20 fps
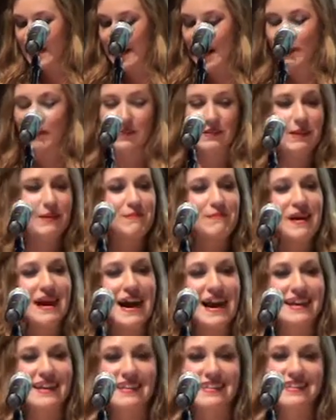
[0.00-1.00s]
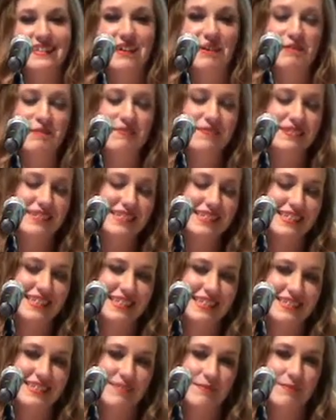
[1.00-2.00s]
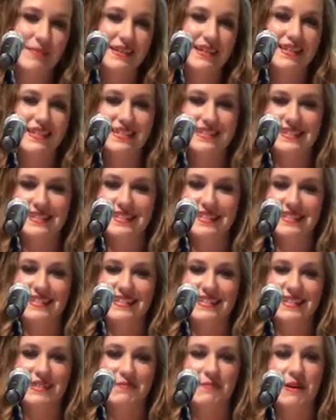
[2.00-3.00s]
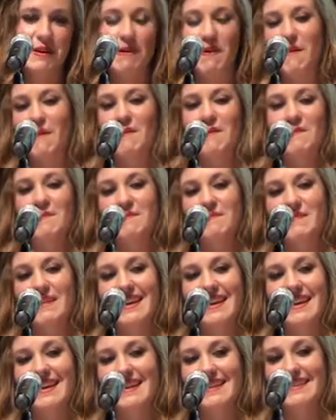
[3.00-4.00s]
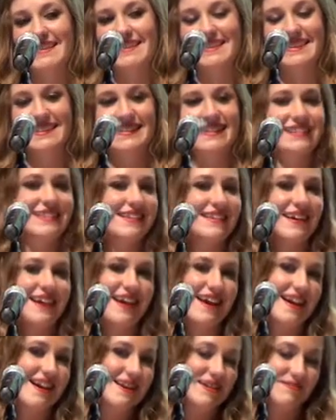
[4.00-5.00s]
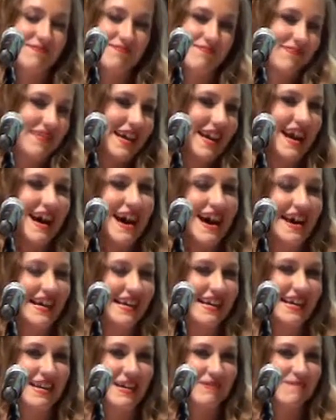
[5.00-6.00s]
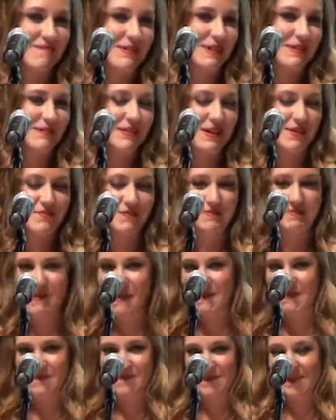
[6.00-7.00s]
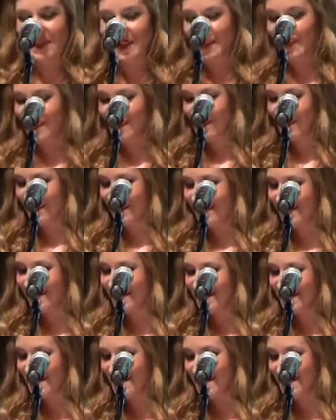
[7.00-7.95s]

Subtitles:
I will come back, hopefully, because this is my home, and I can't be away from home very long.